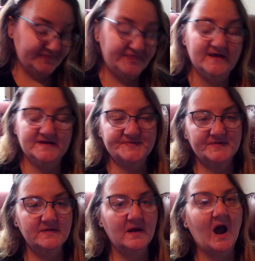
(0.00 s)

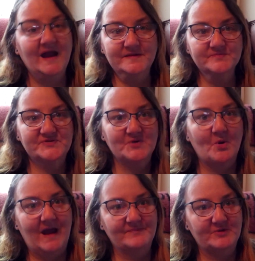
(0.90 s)
This, I am so
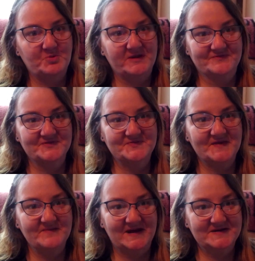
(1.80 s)
happy we have the
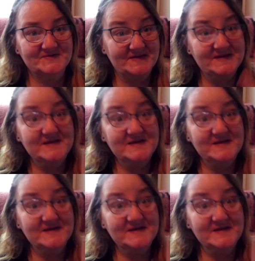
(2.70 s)
same magazine